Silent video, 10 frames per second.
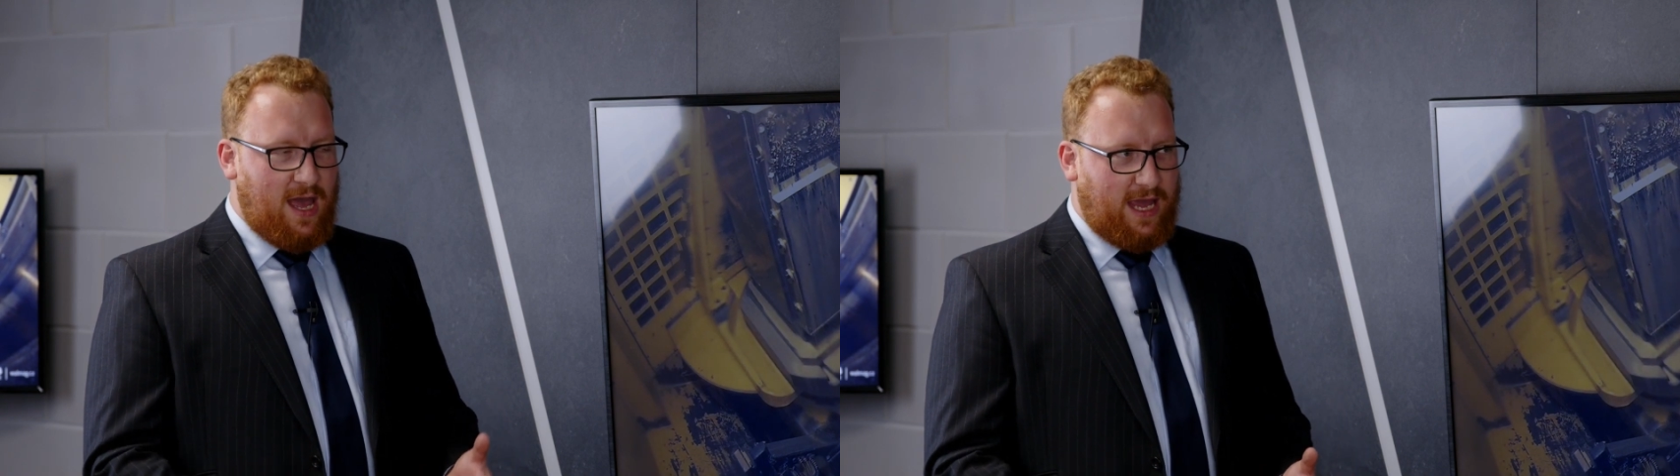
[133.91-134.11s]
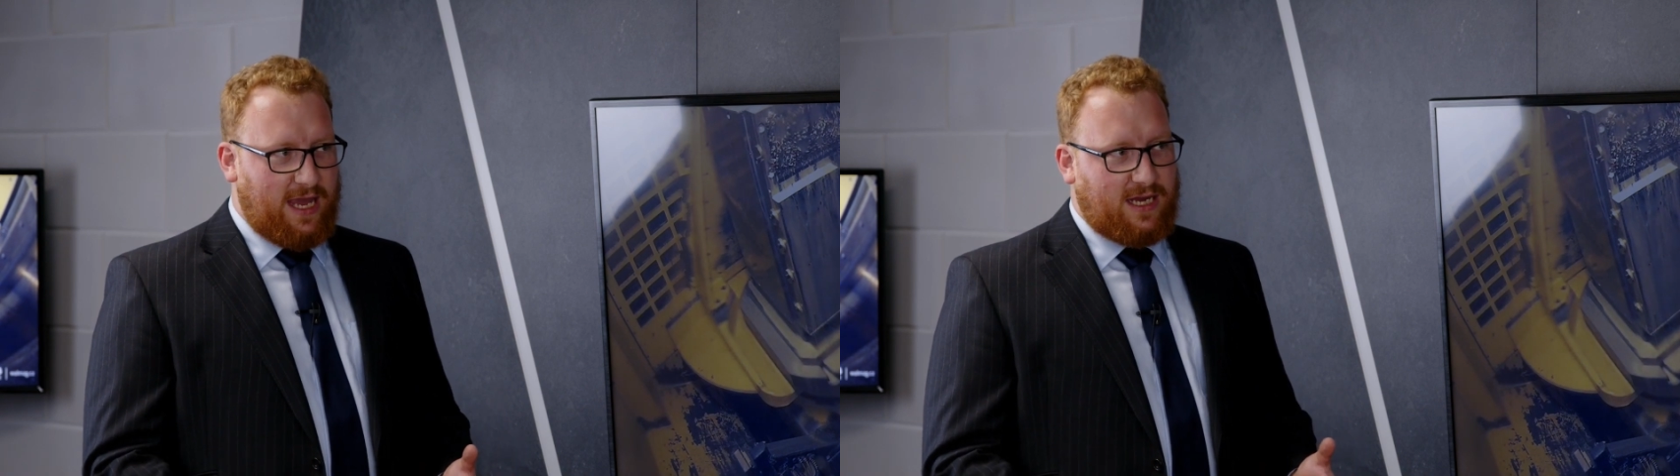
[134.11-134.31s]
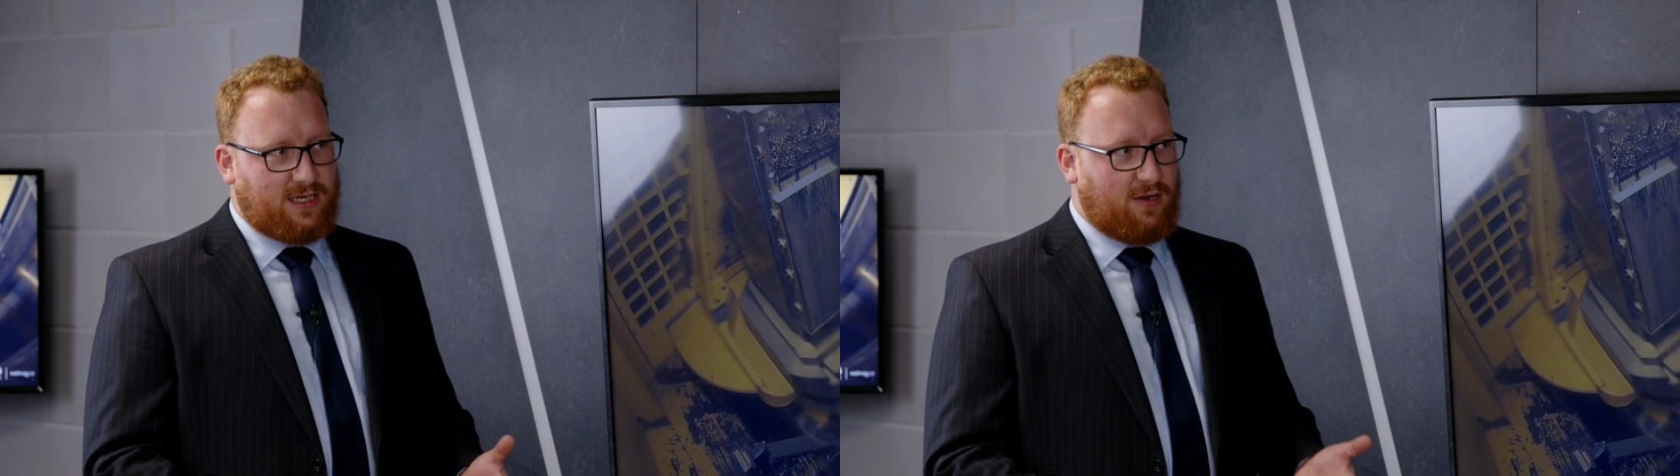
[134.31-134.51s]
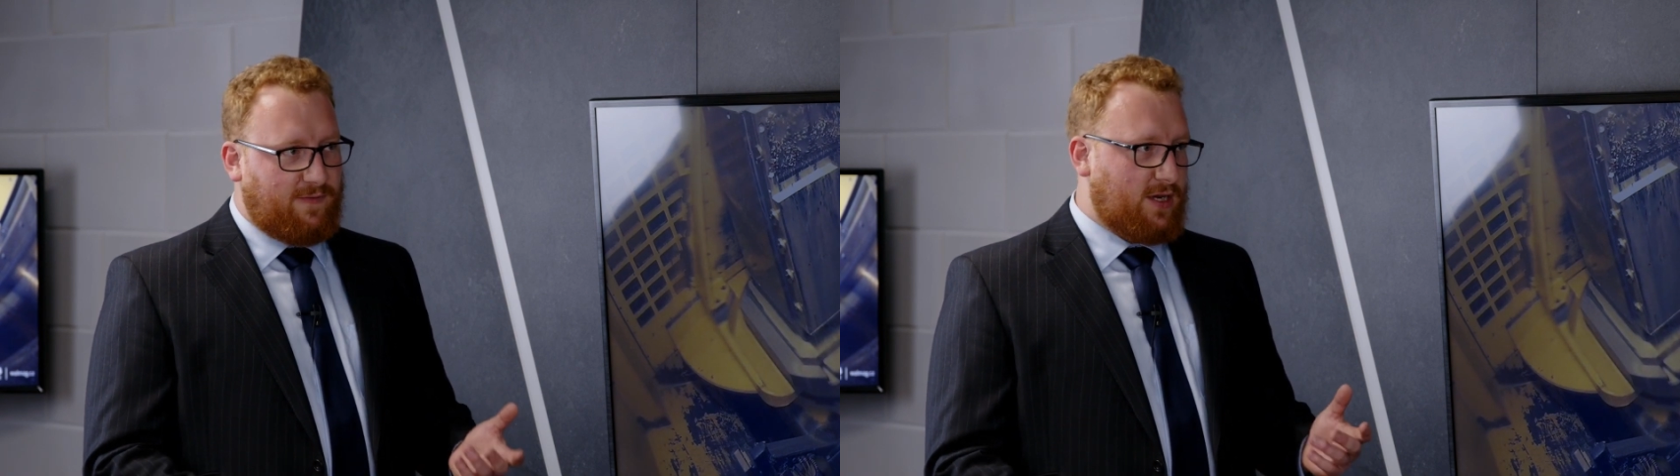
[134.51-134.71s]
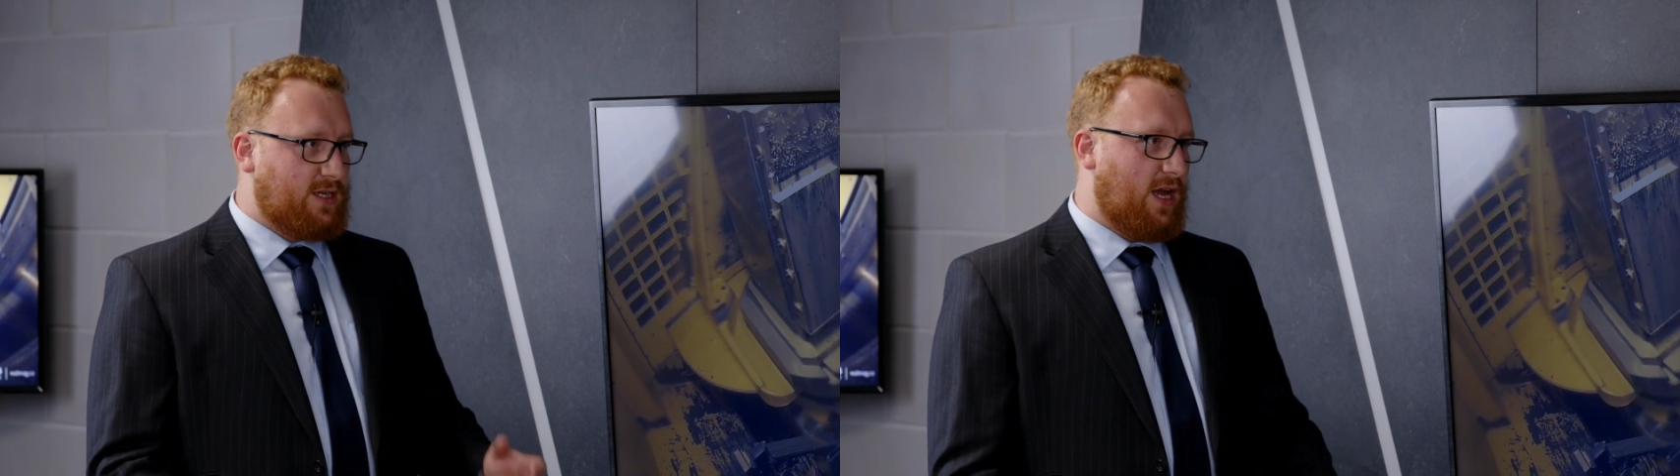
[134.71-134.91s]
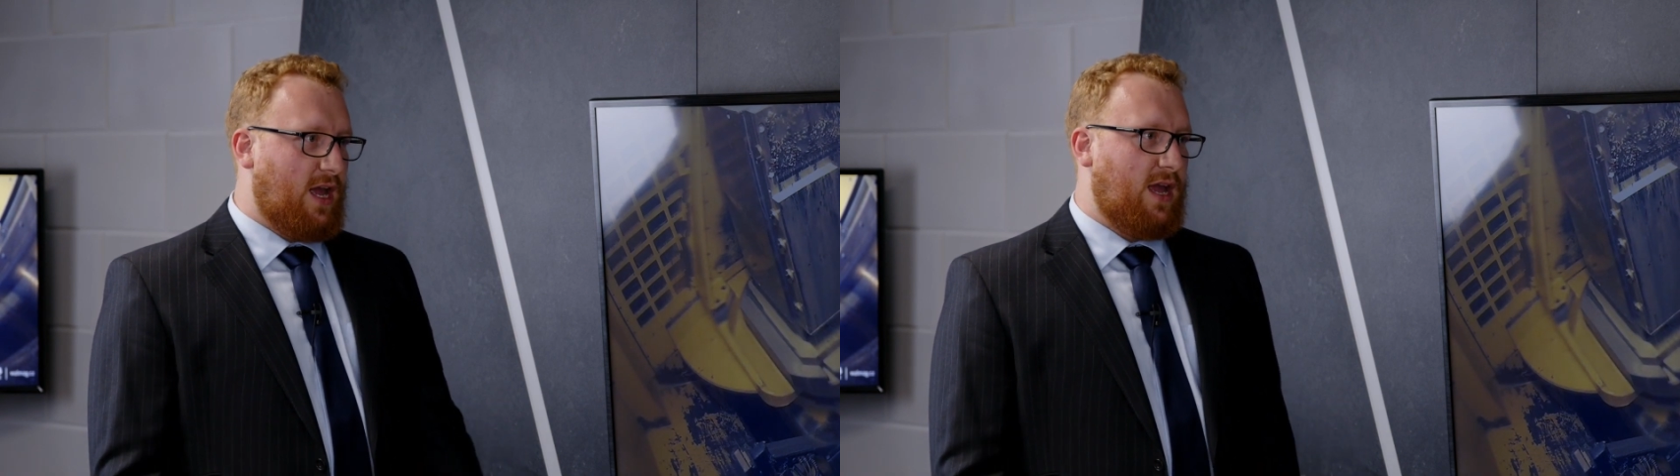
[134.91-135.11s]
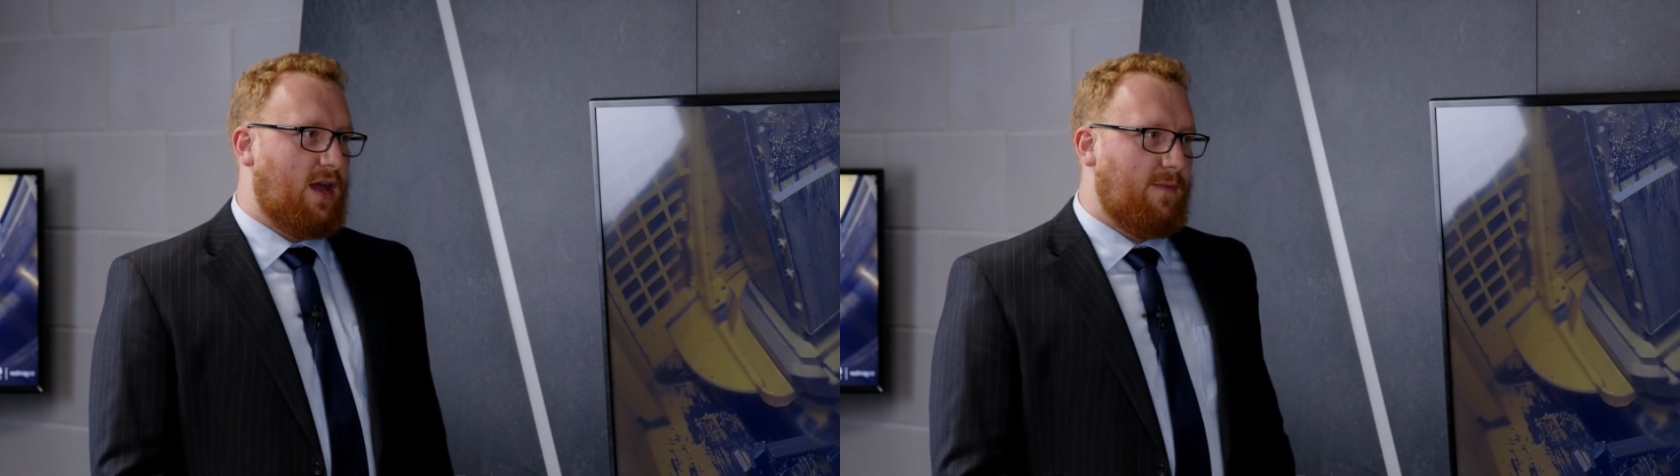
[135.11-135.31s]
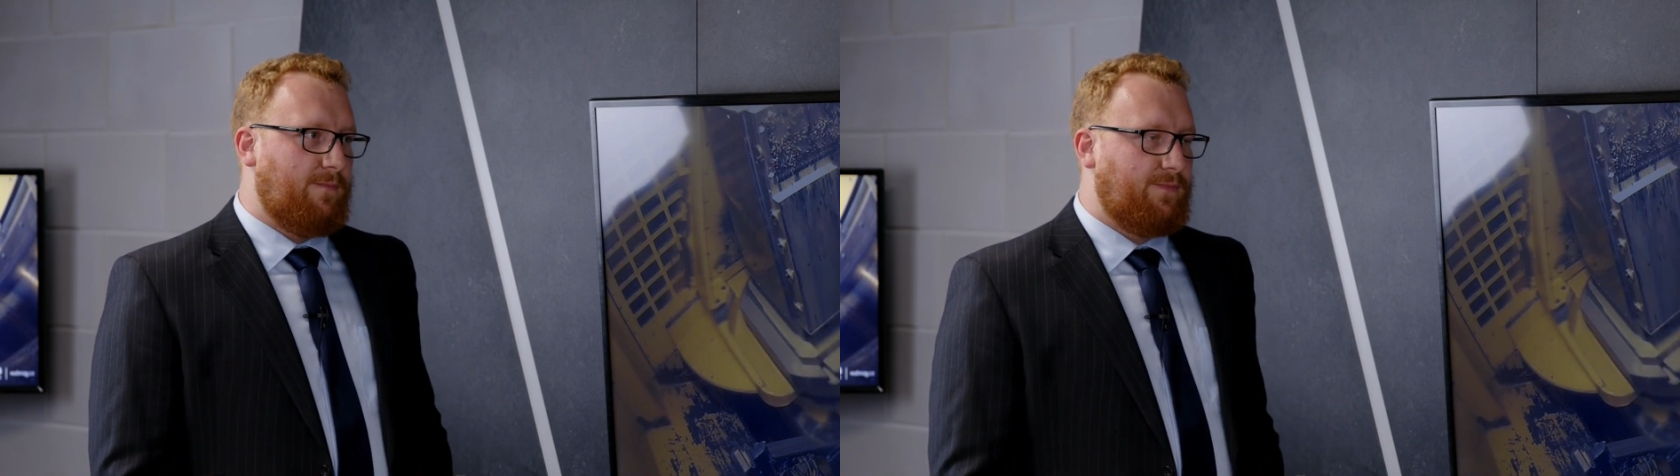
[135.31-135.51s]
ease of using
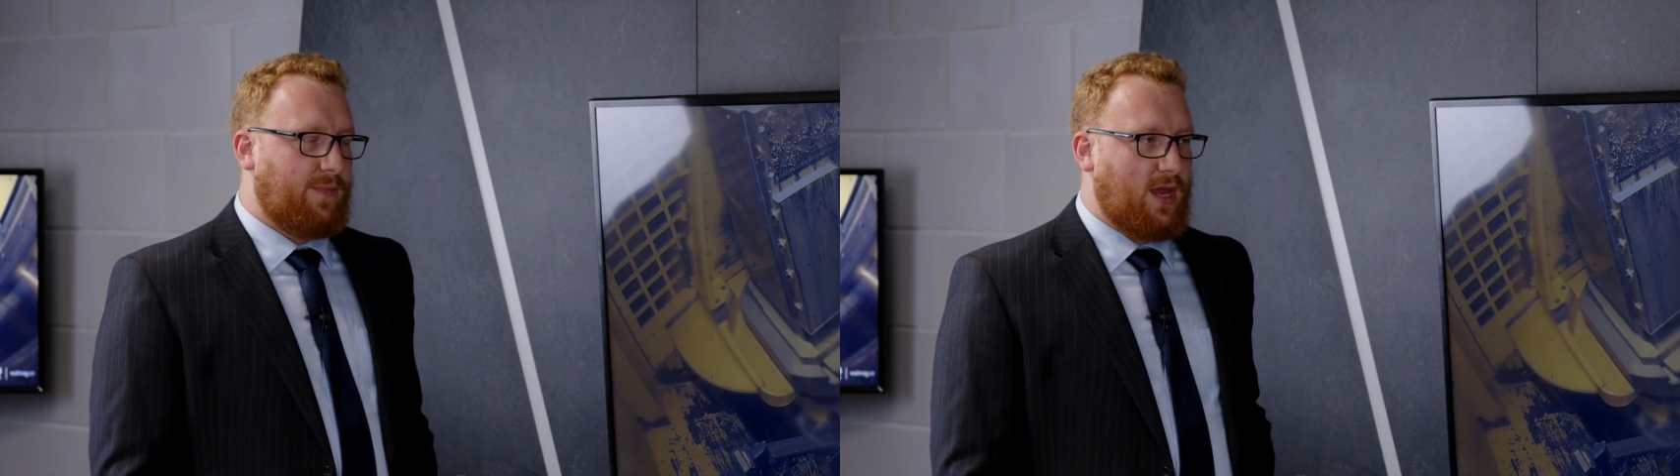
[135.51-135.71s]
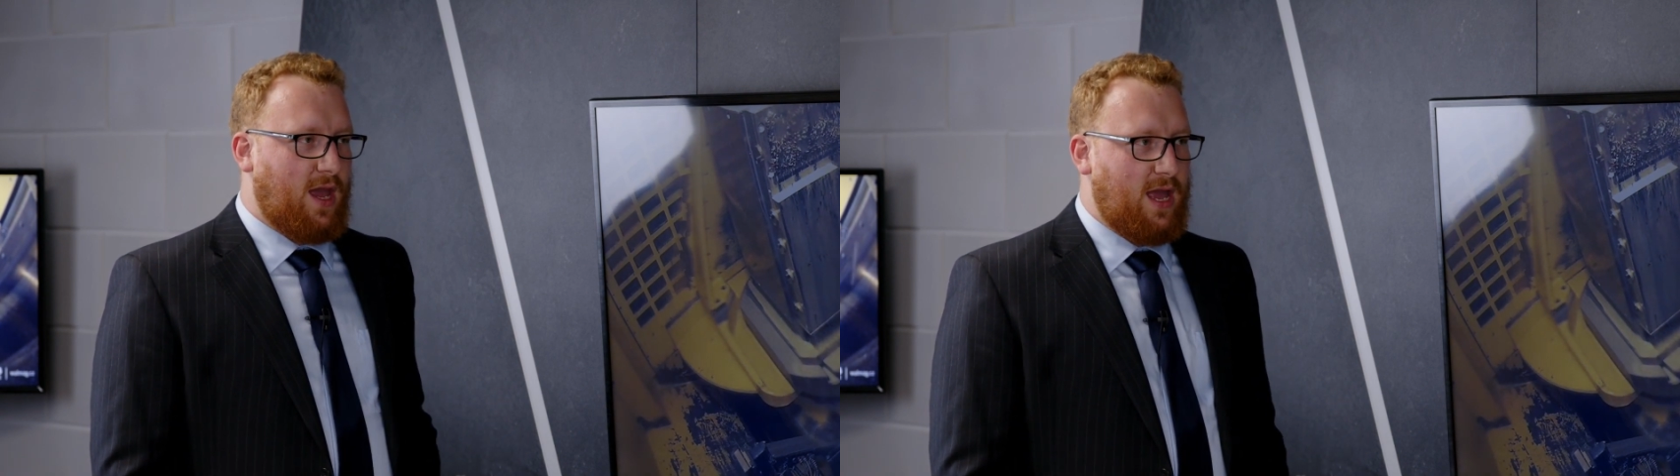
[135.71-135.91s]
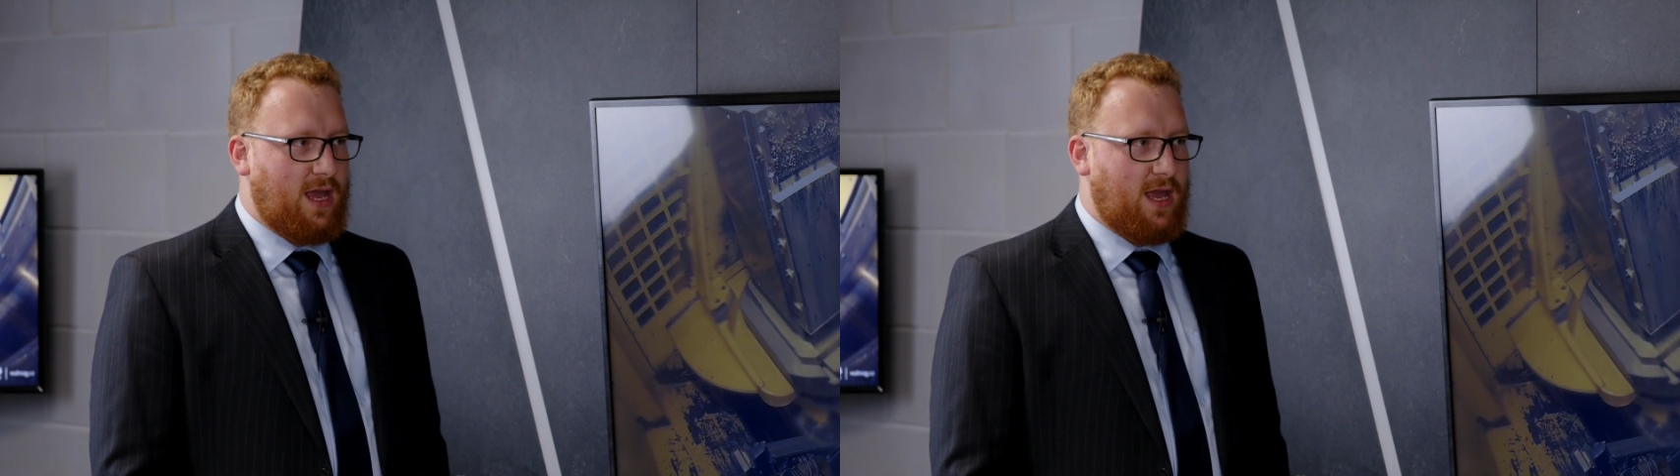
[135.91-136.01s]
a, um, an